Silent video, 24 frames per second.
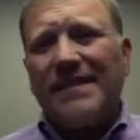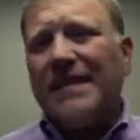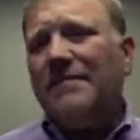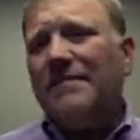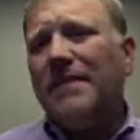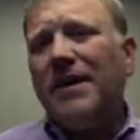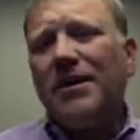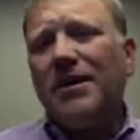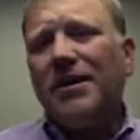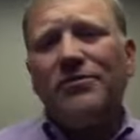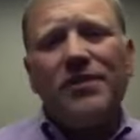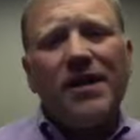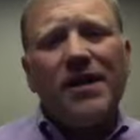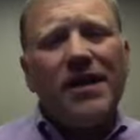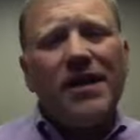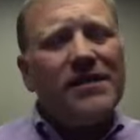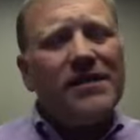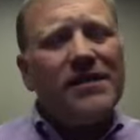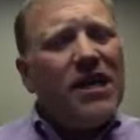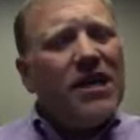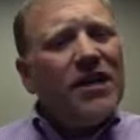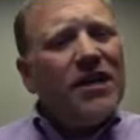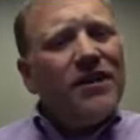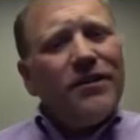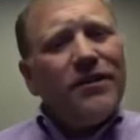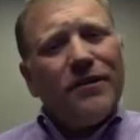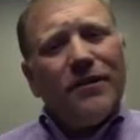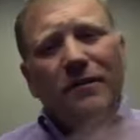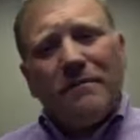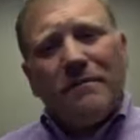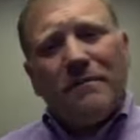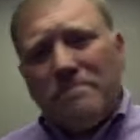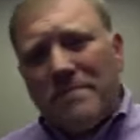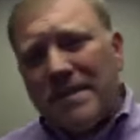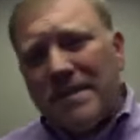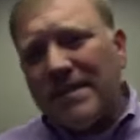email address. They're
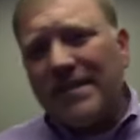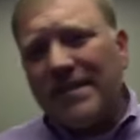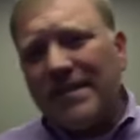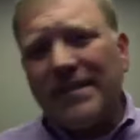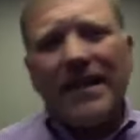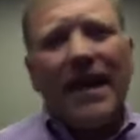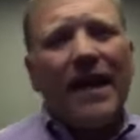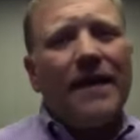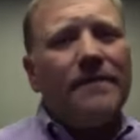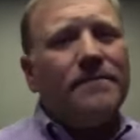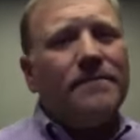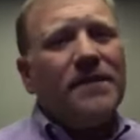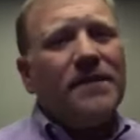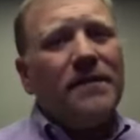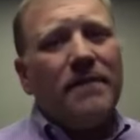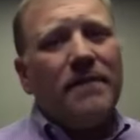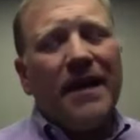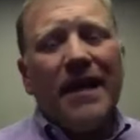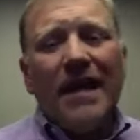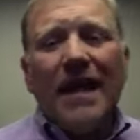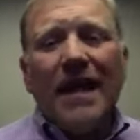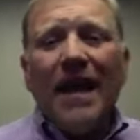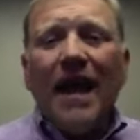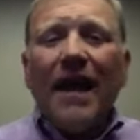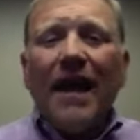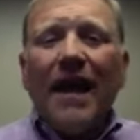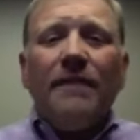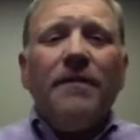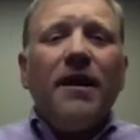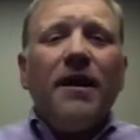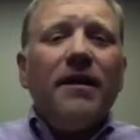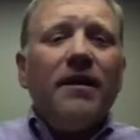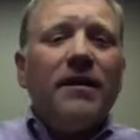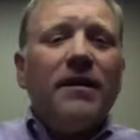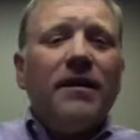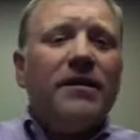going to mistype somebody. And
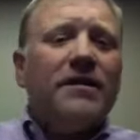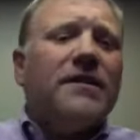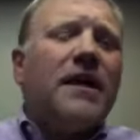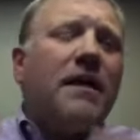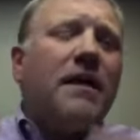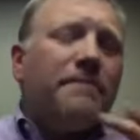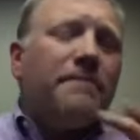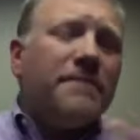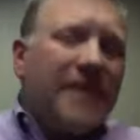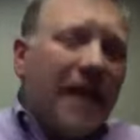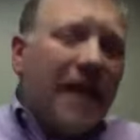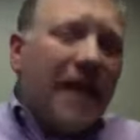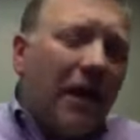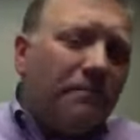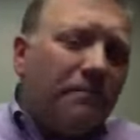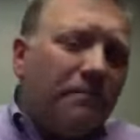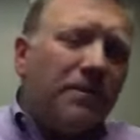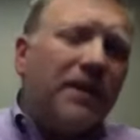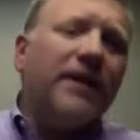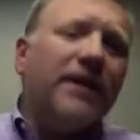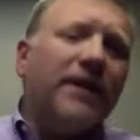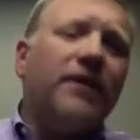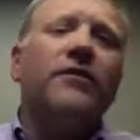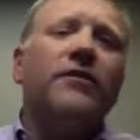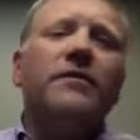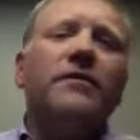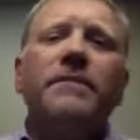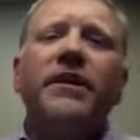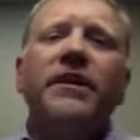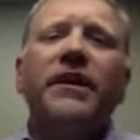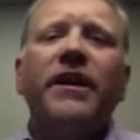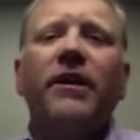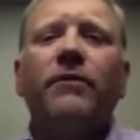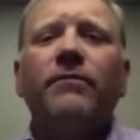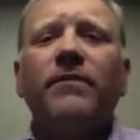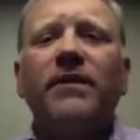I'm not downplaying on the
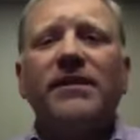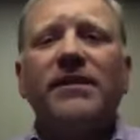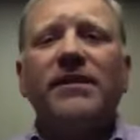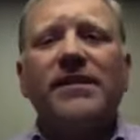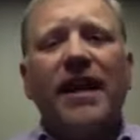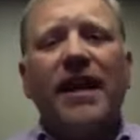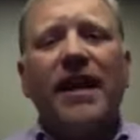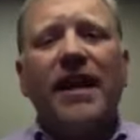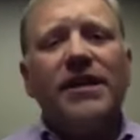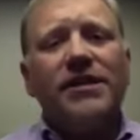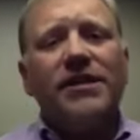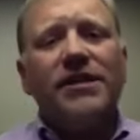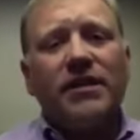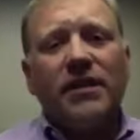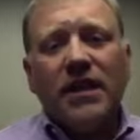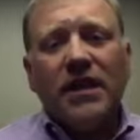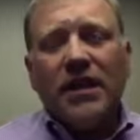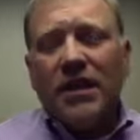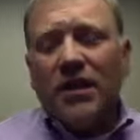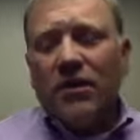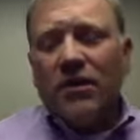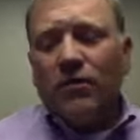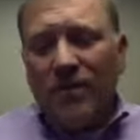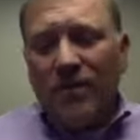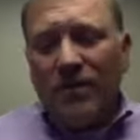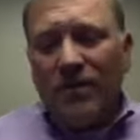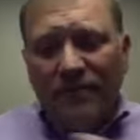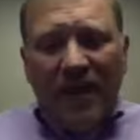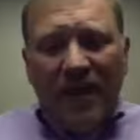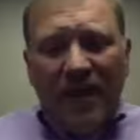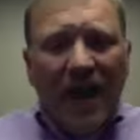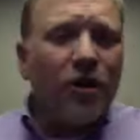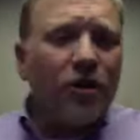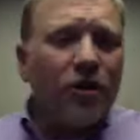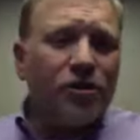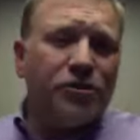millionaire real estate agent. We've
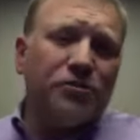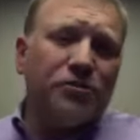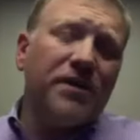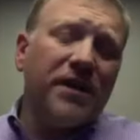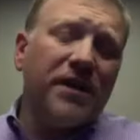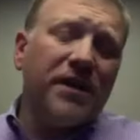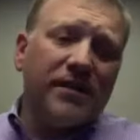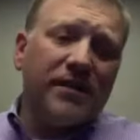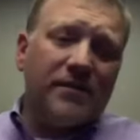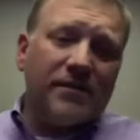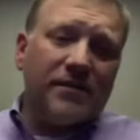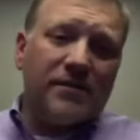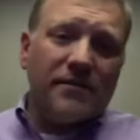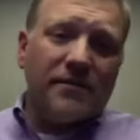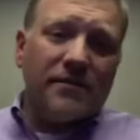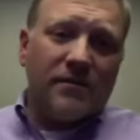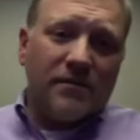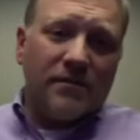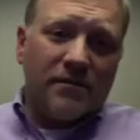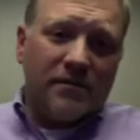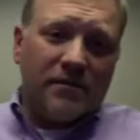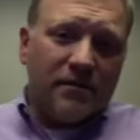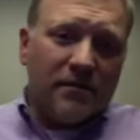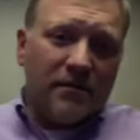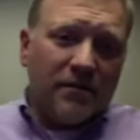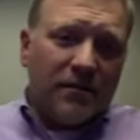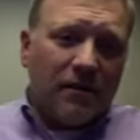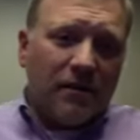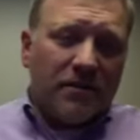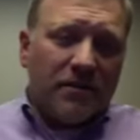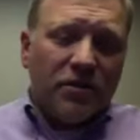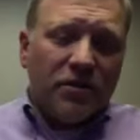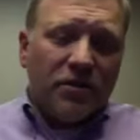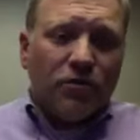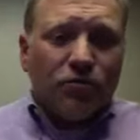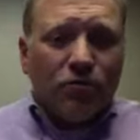got our strengths. I
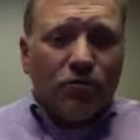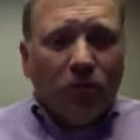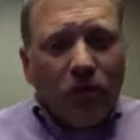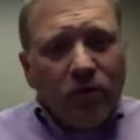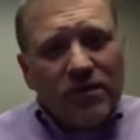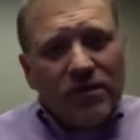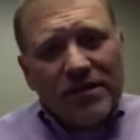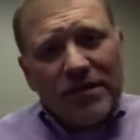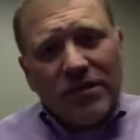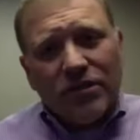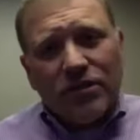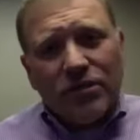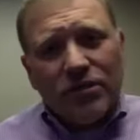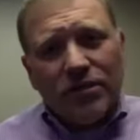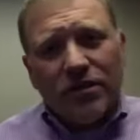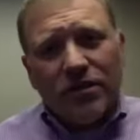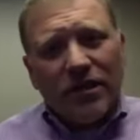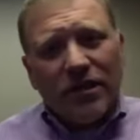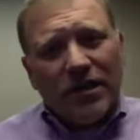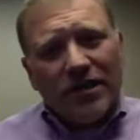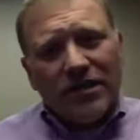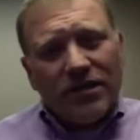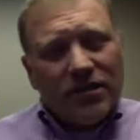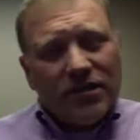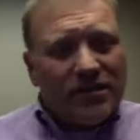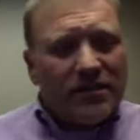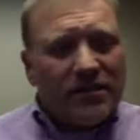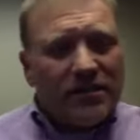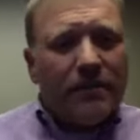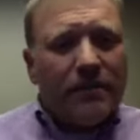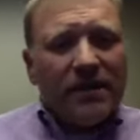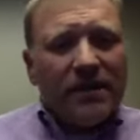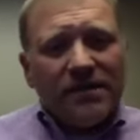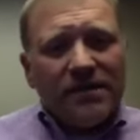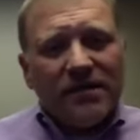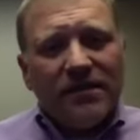mean, you throw us into
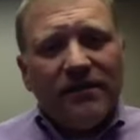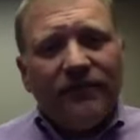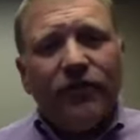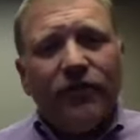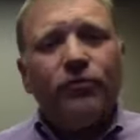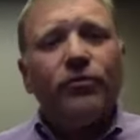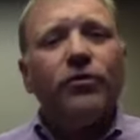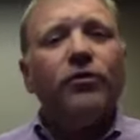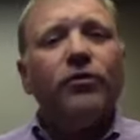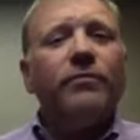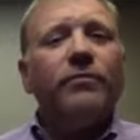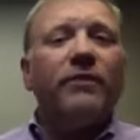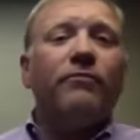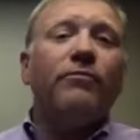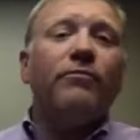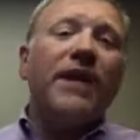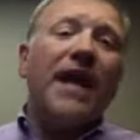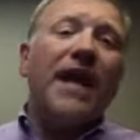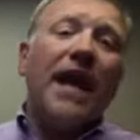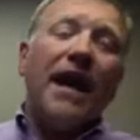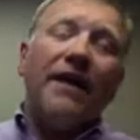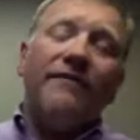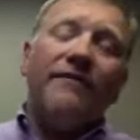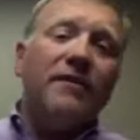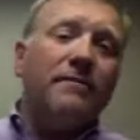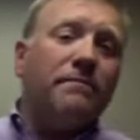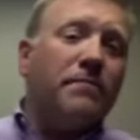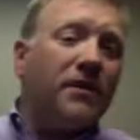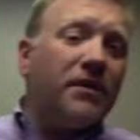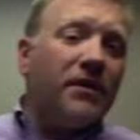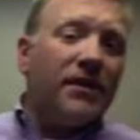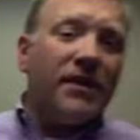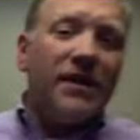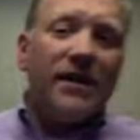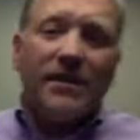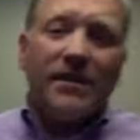somebody's living room, and we have the
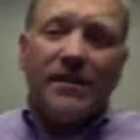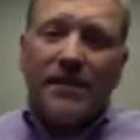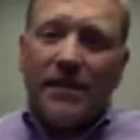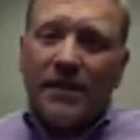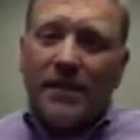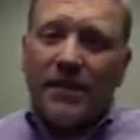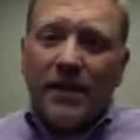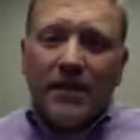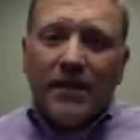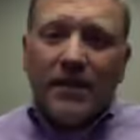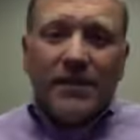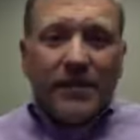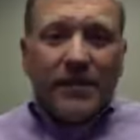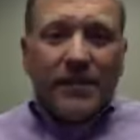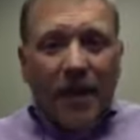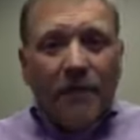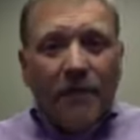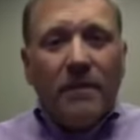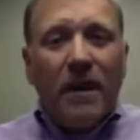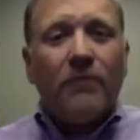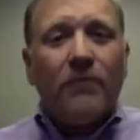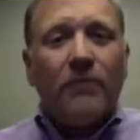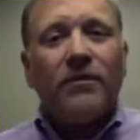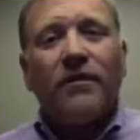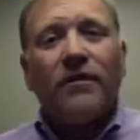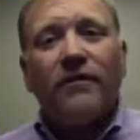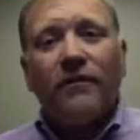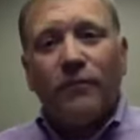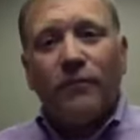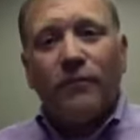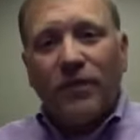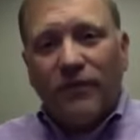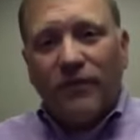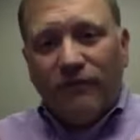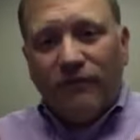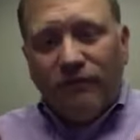ability to come out
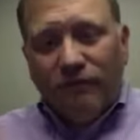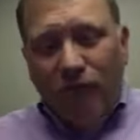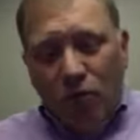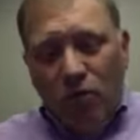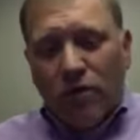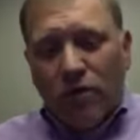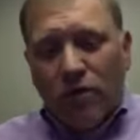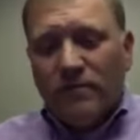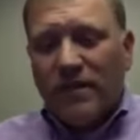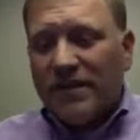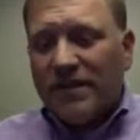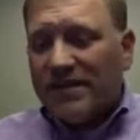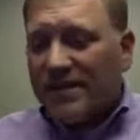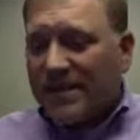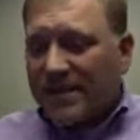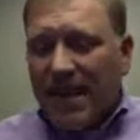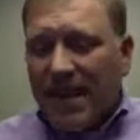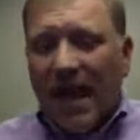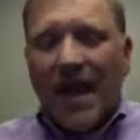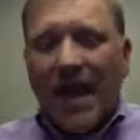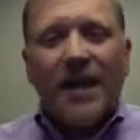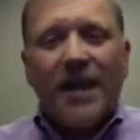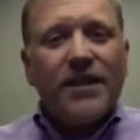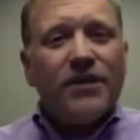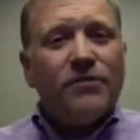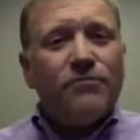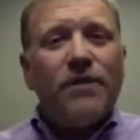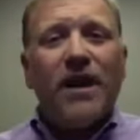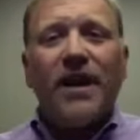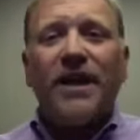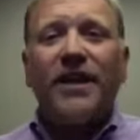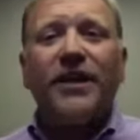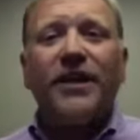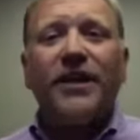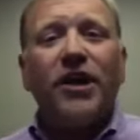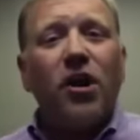with a form that's signed and
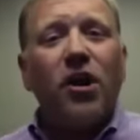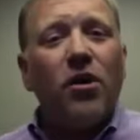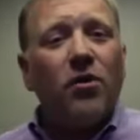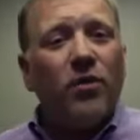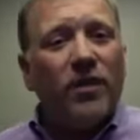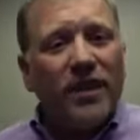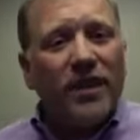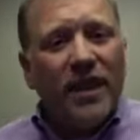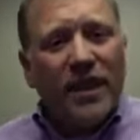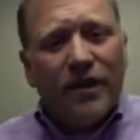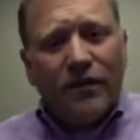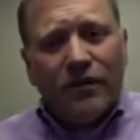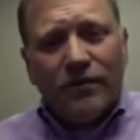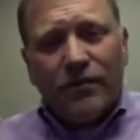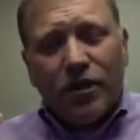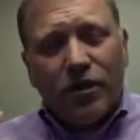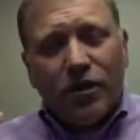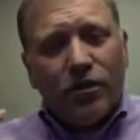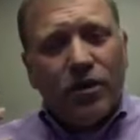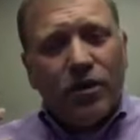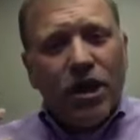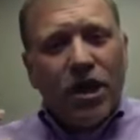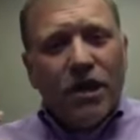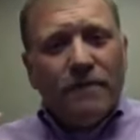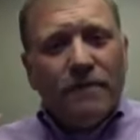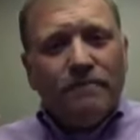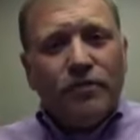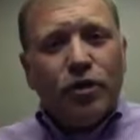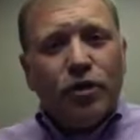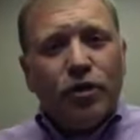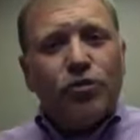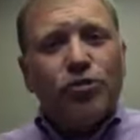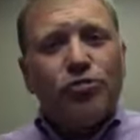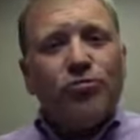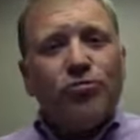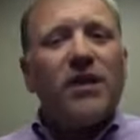ready to go, and
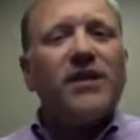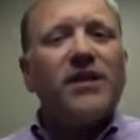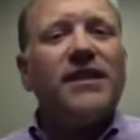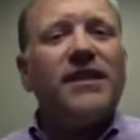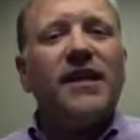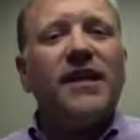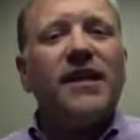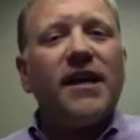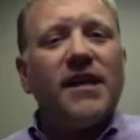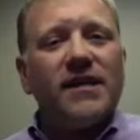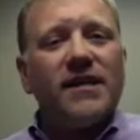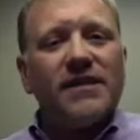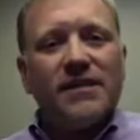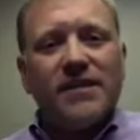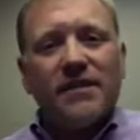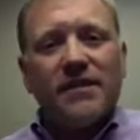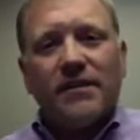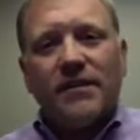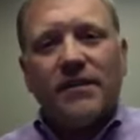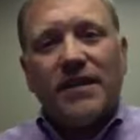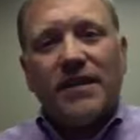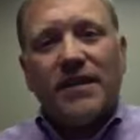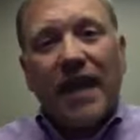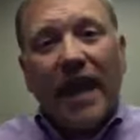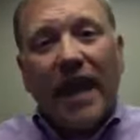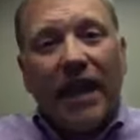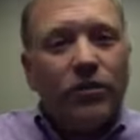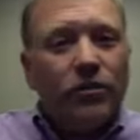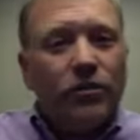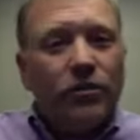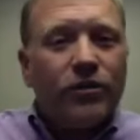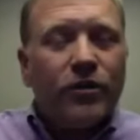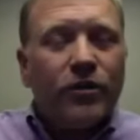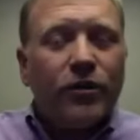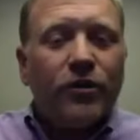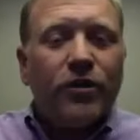they're trusting us to
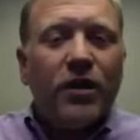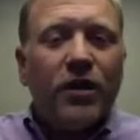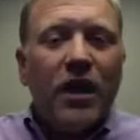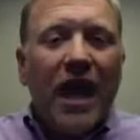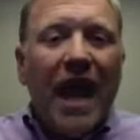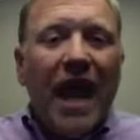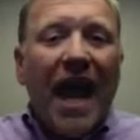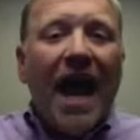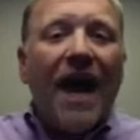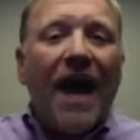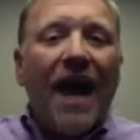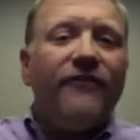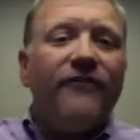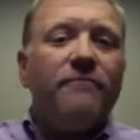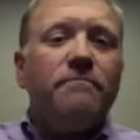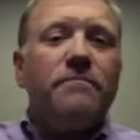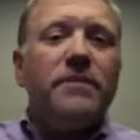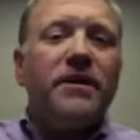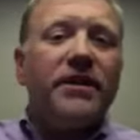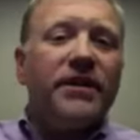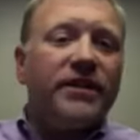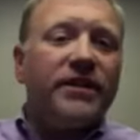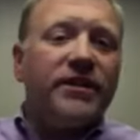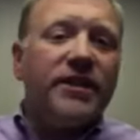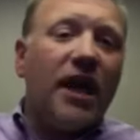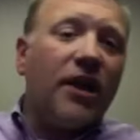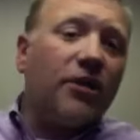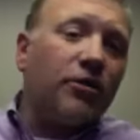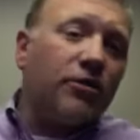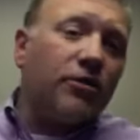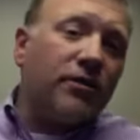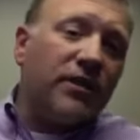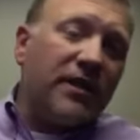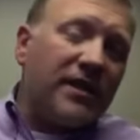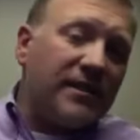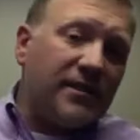handle their
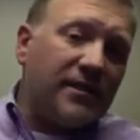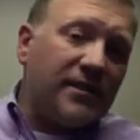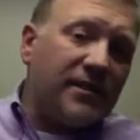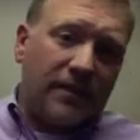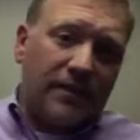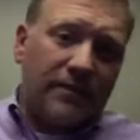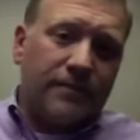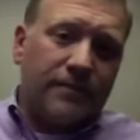$500,000 listing.